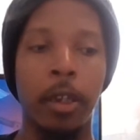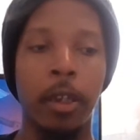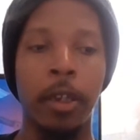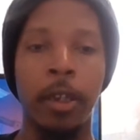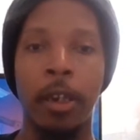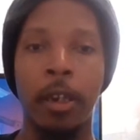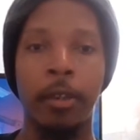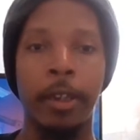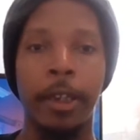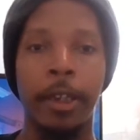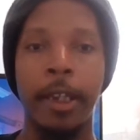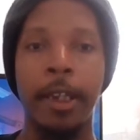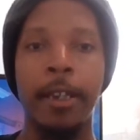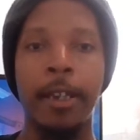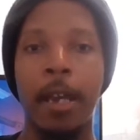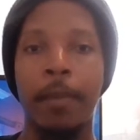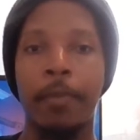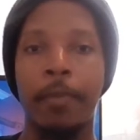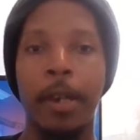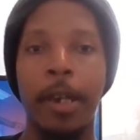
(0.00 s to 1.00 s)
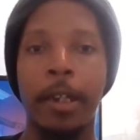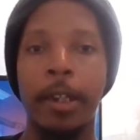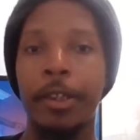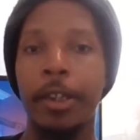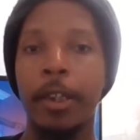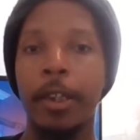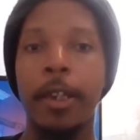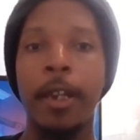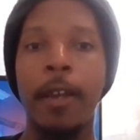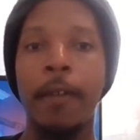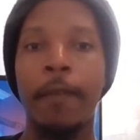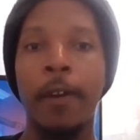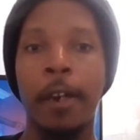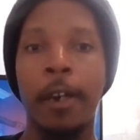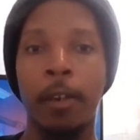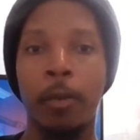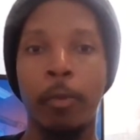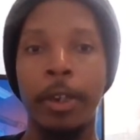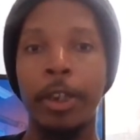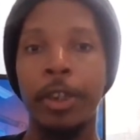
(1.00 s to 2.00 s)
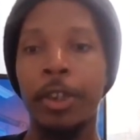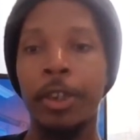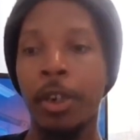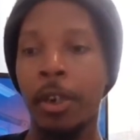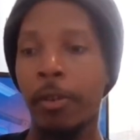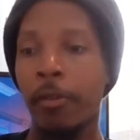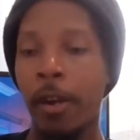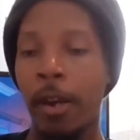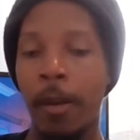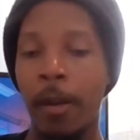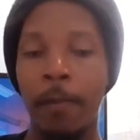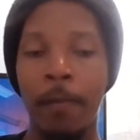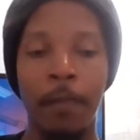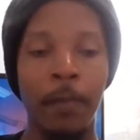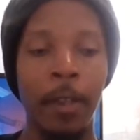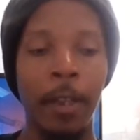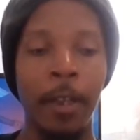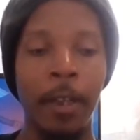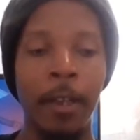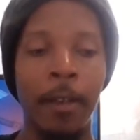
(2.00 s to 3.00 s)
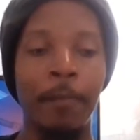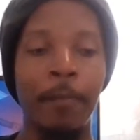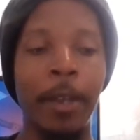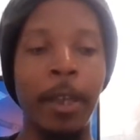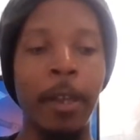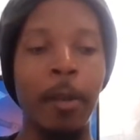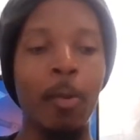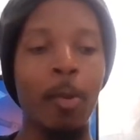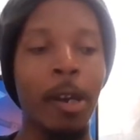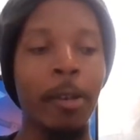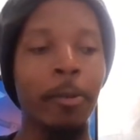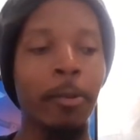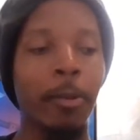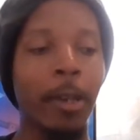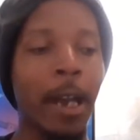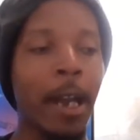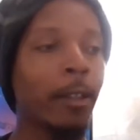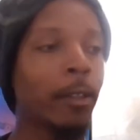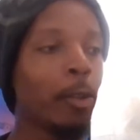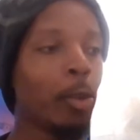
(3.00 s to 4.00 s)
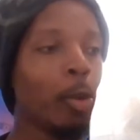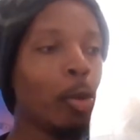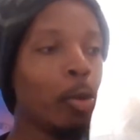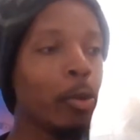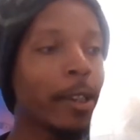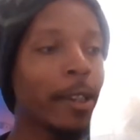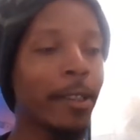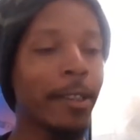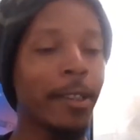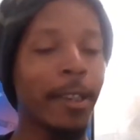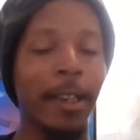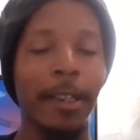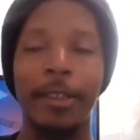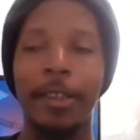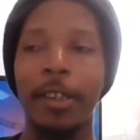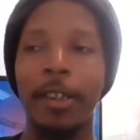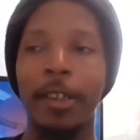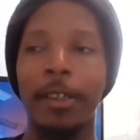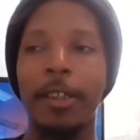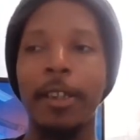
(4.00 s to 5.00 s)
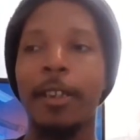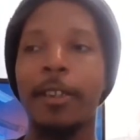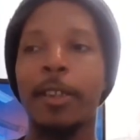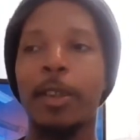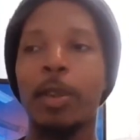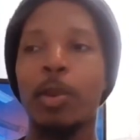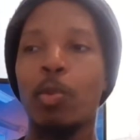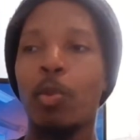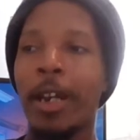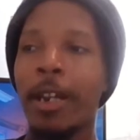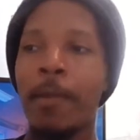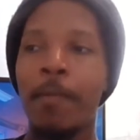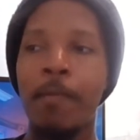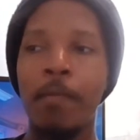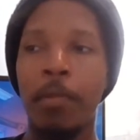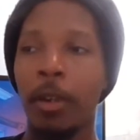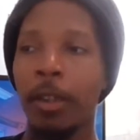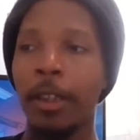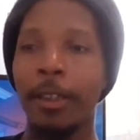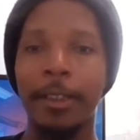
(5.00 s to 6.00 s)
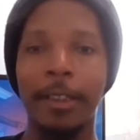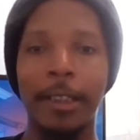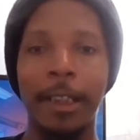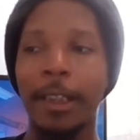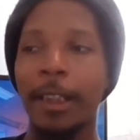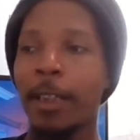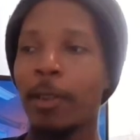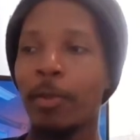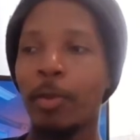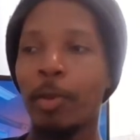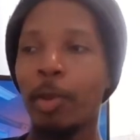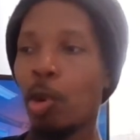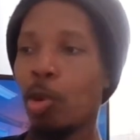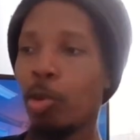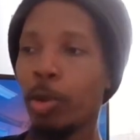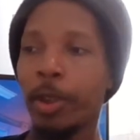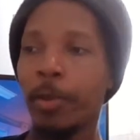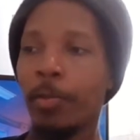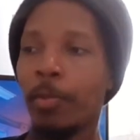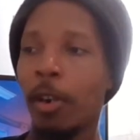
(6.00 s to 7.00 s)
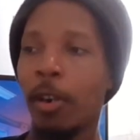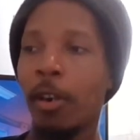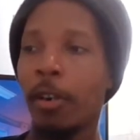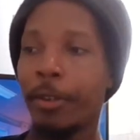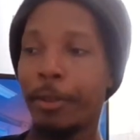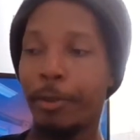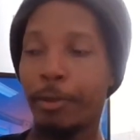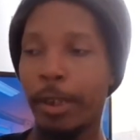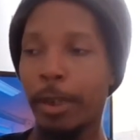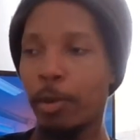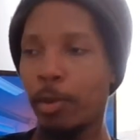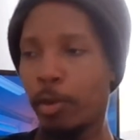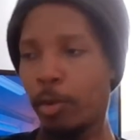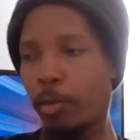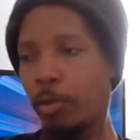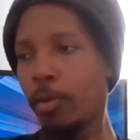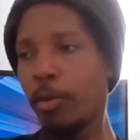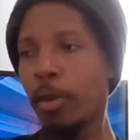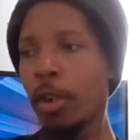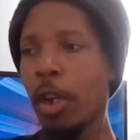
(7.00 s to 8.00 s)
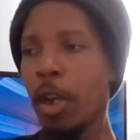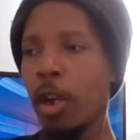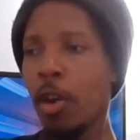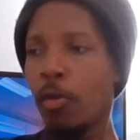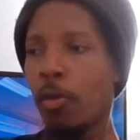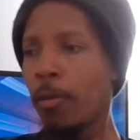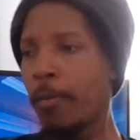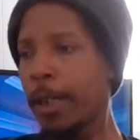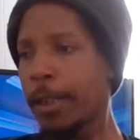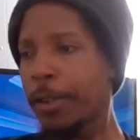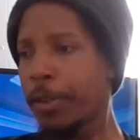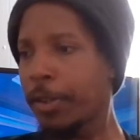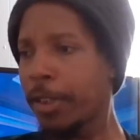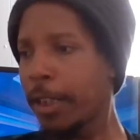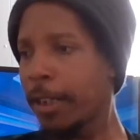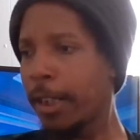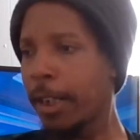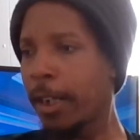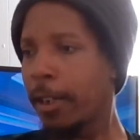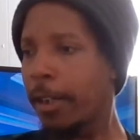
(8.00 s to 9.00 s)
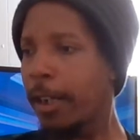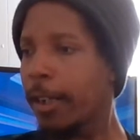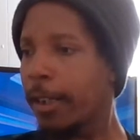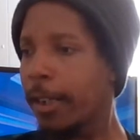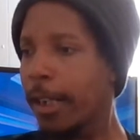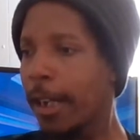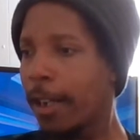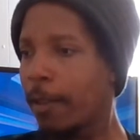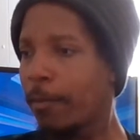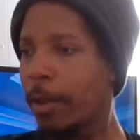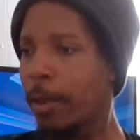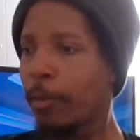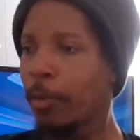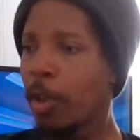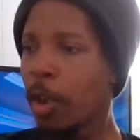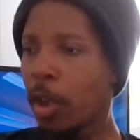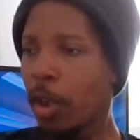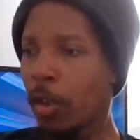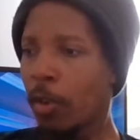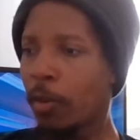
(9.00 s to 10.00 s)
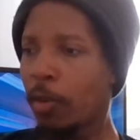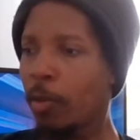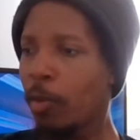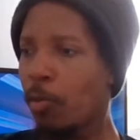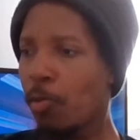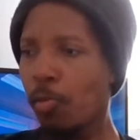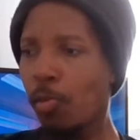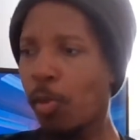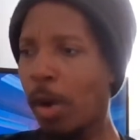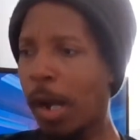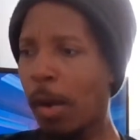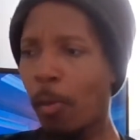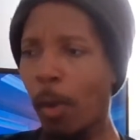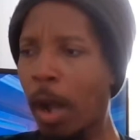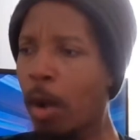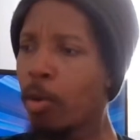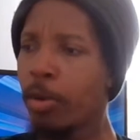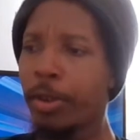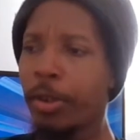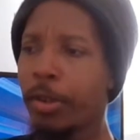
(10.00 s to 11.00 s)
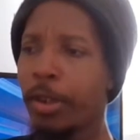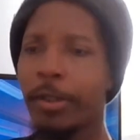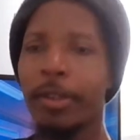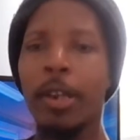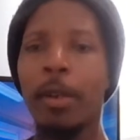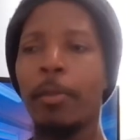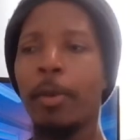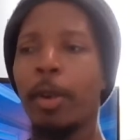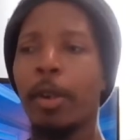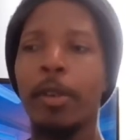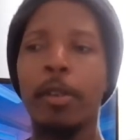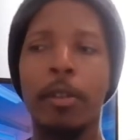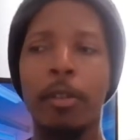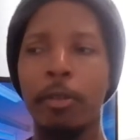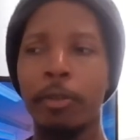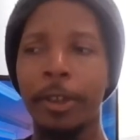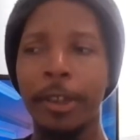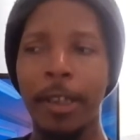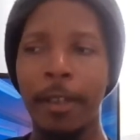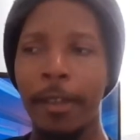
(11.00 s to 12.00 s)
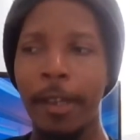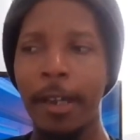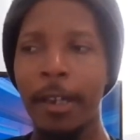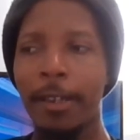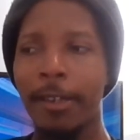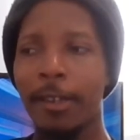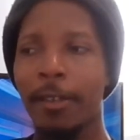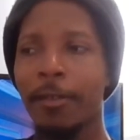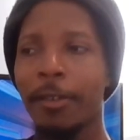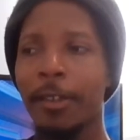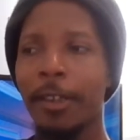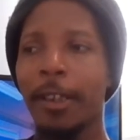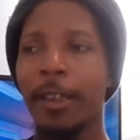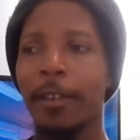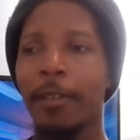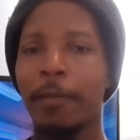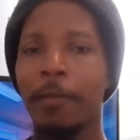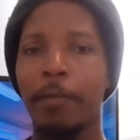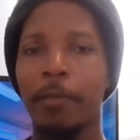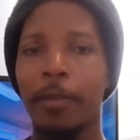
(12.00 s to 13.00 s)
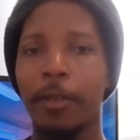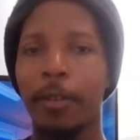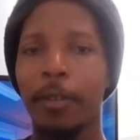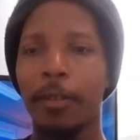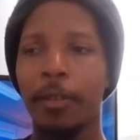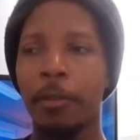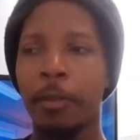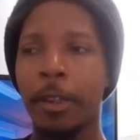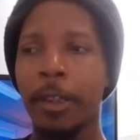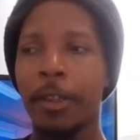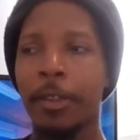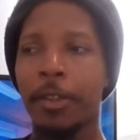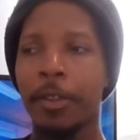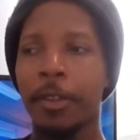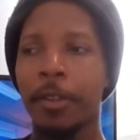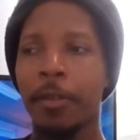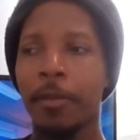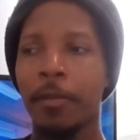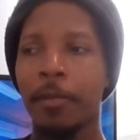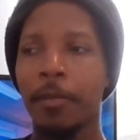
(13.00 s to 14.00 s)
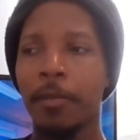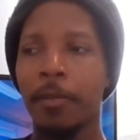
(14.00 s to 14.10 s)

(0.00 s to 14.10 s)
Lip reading: you know, the kidnapper had to sit there and find a way to shut her off. Meanwhile, you got Lucas that's sitting there sweating bullets like there's no tomorrow. He was like, oh, what makes you sit there and think that? I mean, why would you just come to the conclusion of this? And I was like, Lucas,